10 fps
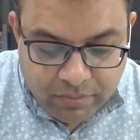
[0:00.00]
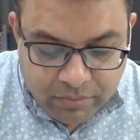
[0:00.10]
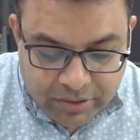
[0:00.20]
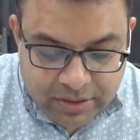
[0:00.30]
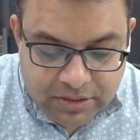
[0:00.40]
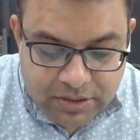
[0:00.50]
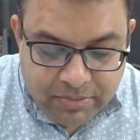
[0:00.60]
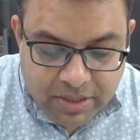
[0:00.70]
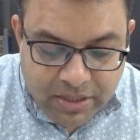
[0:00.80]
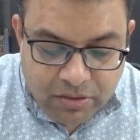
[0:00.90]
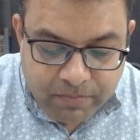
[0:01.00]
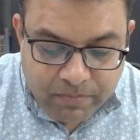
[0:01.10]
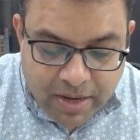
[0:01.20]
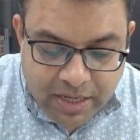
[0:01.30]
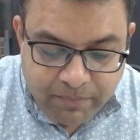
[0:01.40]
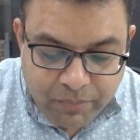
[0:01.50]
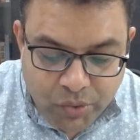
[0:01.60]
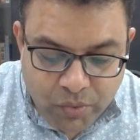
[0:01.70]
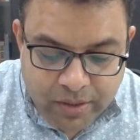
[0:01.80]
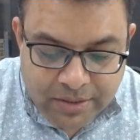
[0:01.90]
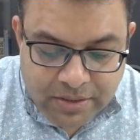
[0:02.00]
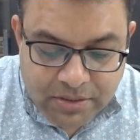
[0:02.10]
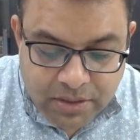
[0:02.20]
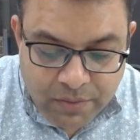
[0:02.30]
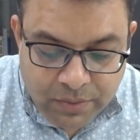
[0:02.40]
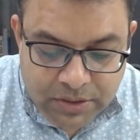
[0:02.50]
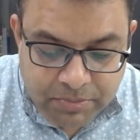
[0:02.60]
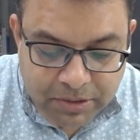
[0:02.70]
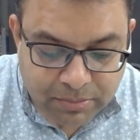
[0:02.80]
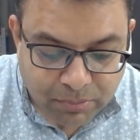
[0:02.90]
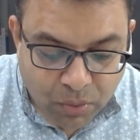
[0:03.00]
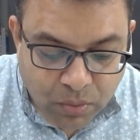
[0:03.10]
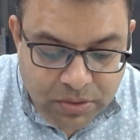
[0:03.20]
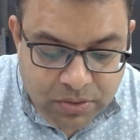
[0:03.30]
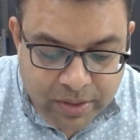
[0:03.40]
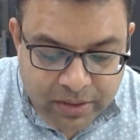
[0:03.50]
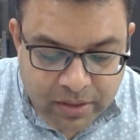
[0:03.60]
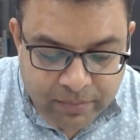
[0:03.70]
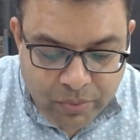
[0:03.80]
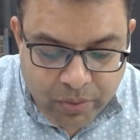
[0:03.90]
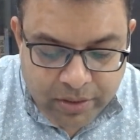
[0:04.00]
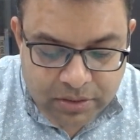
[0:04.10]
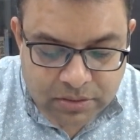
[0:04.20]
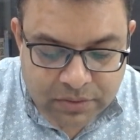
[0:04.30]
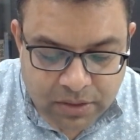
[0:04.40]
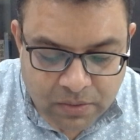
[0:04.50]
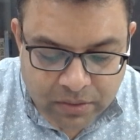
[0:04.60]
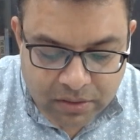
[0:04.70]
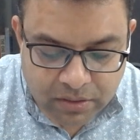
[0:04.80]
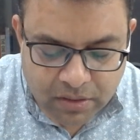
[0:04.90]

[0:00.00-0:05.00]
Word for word: Buddha says, make your mind pure as a silversmith blows away the impurities of silver,